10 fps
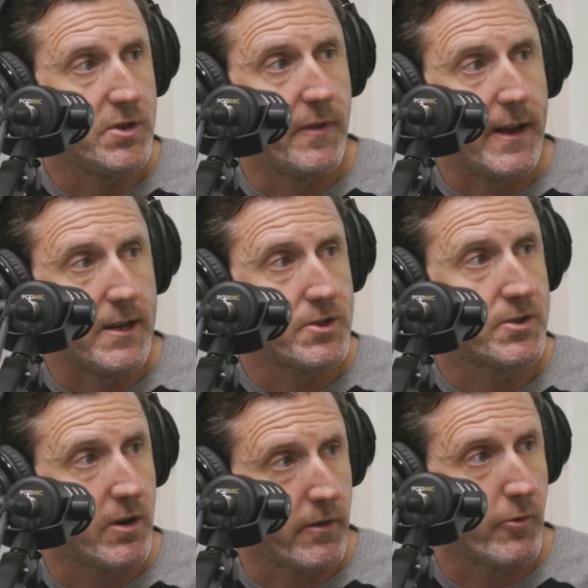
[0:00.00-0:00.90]
advantage
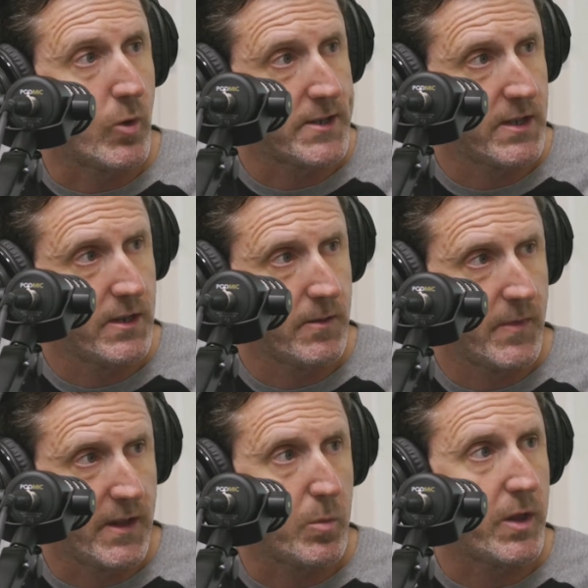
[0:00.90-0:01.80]
to Harvard-Westlake
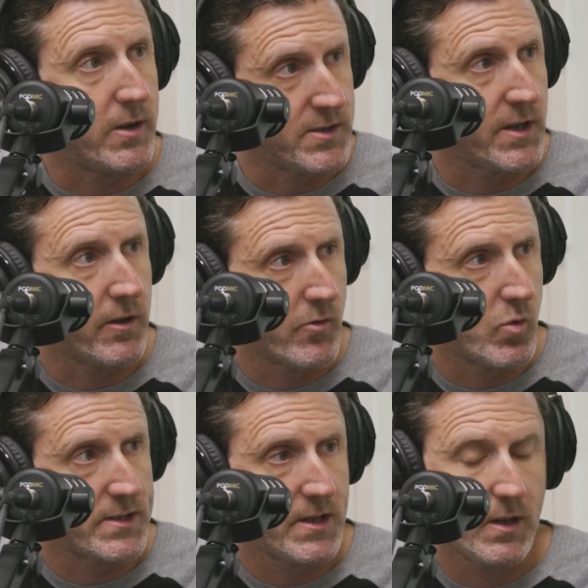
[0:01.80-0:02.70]
and the players at
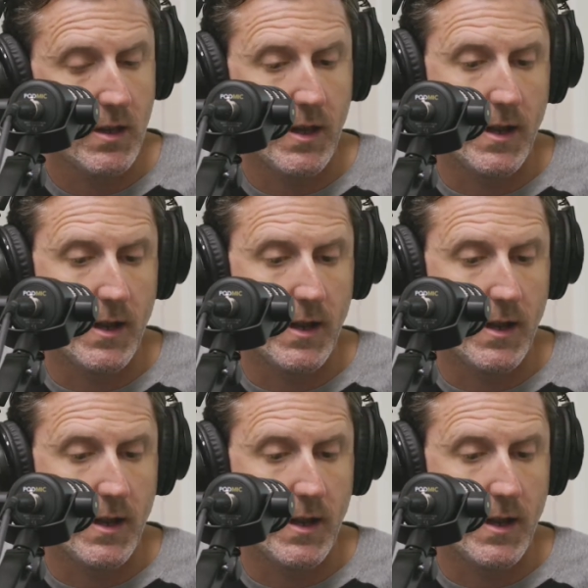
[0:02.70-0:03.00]
Harvard-Westlake. Mm-hmm.